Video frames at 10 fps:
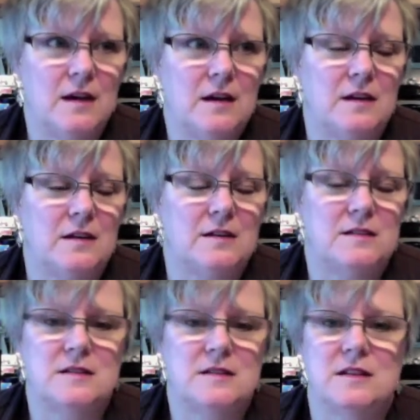an
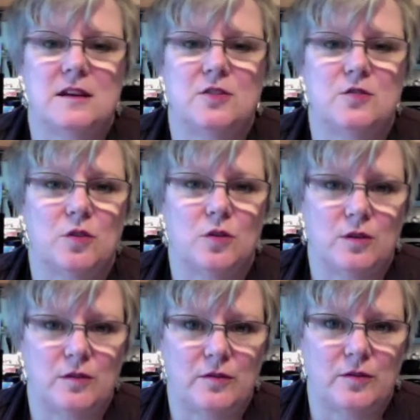assistant
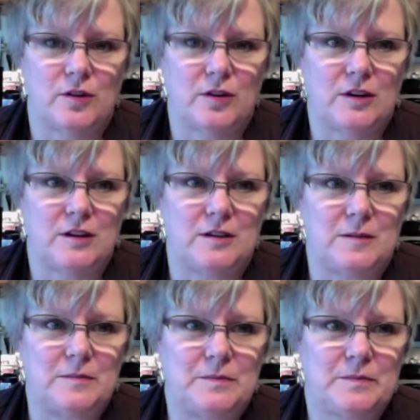controller for
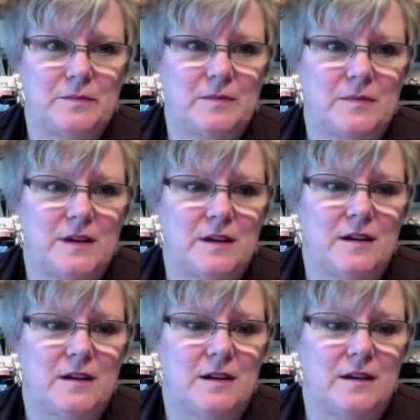um,
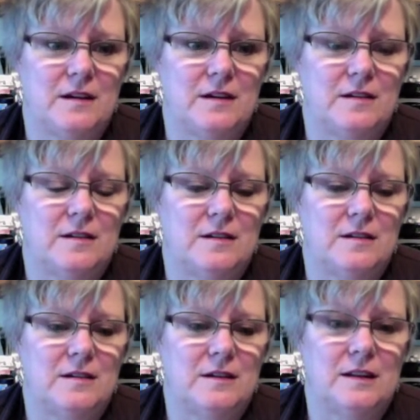uh,
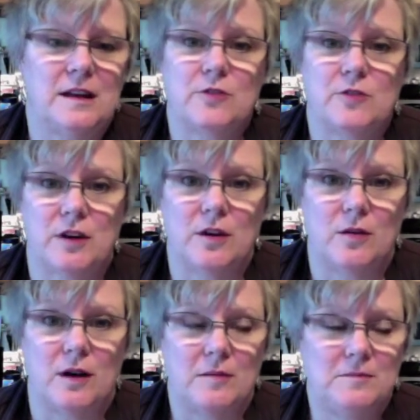an electric co
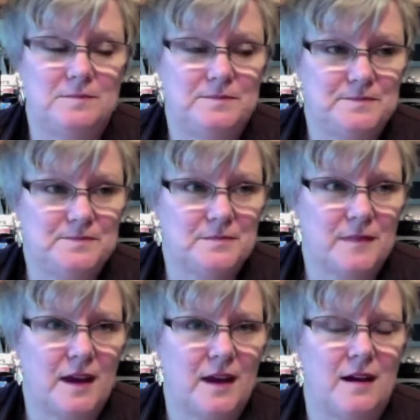op.
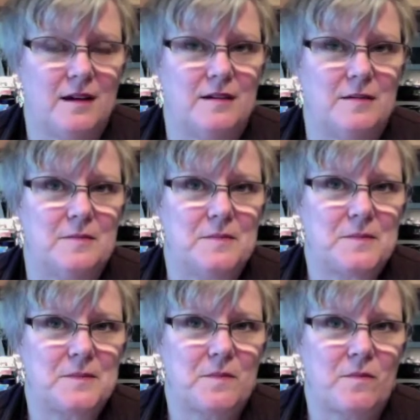Um,
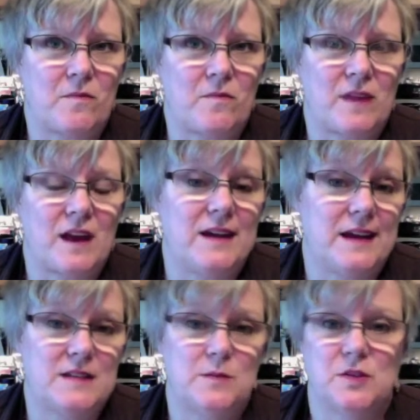and he
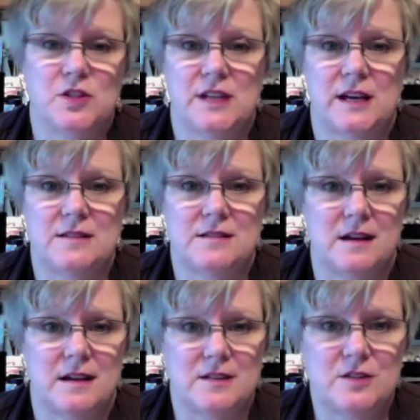has a bunch of tax
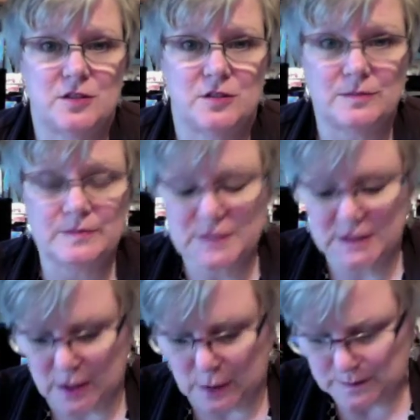clients too.
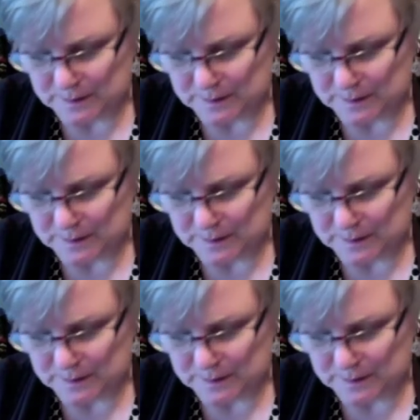So,